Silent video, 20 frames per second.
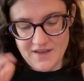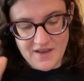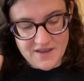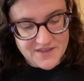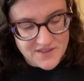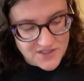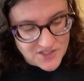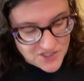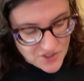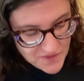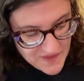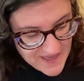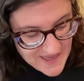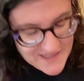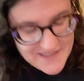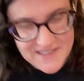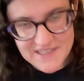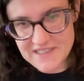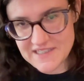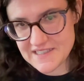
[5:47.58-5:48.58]
So the
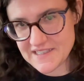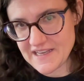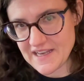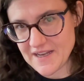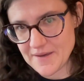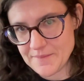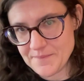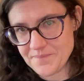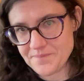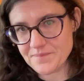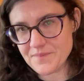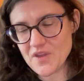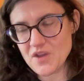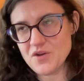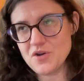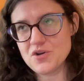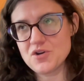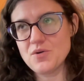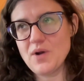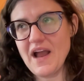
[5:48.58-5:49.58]
NCCM,
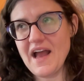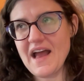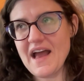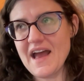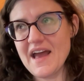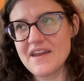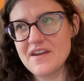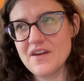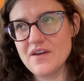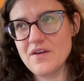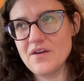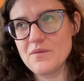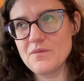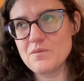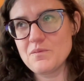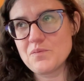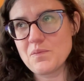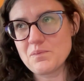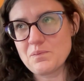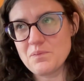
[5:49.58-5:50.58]
who had
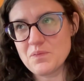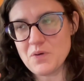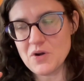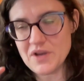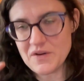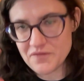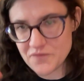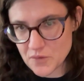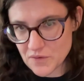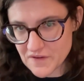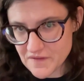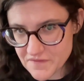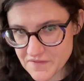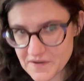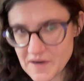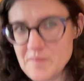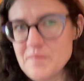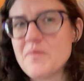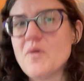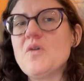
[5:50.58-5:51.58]
put forward a
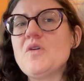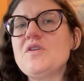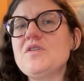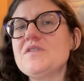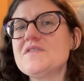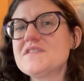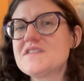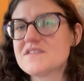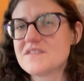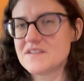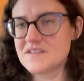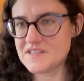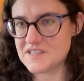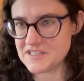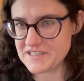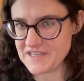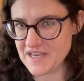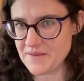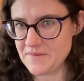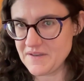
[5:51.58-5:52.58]
very bold
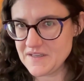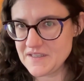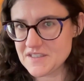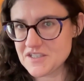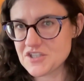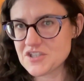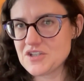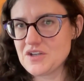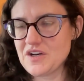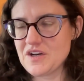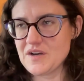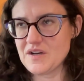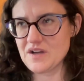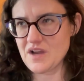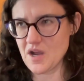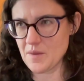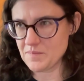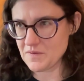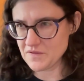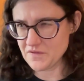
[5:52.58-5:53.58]
statement a
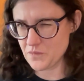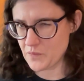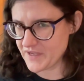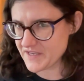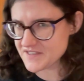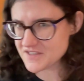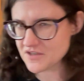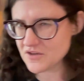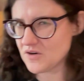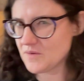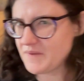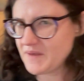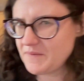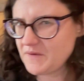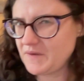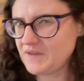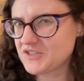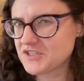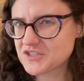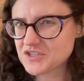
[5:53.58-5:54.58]
couple of weeks ago,
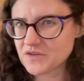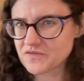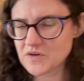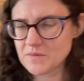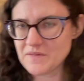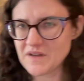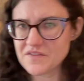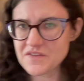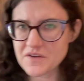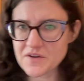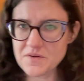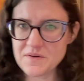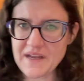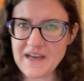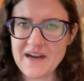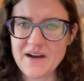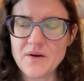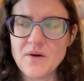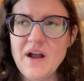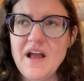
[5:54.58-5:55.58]
maybe just over a month ago
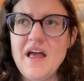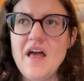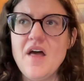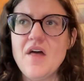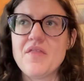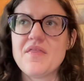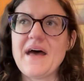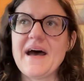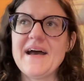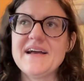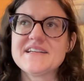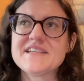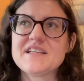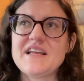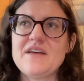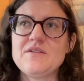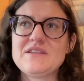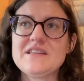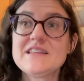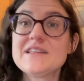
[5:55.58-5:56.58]
now, that
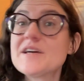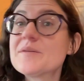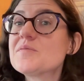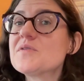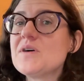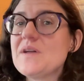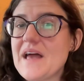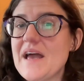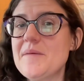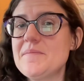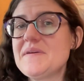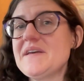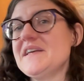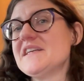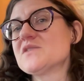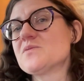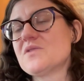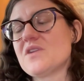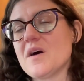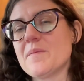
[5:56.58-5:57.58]
Liberal
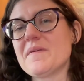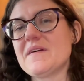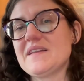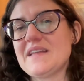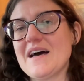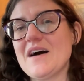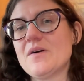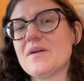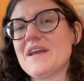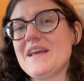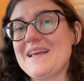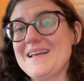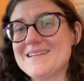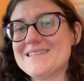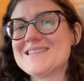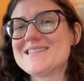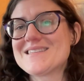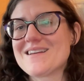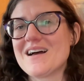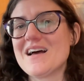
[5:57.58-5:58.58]
MPs would not be allowed
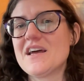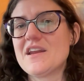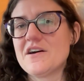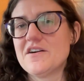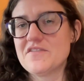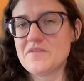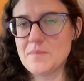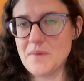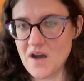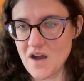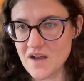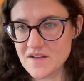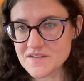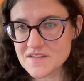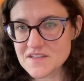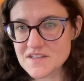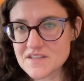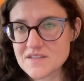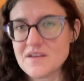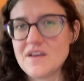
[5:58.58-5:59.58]
inside of
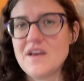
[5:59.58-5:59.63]
mosques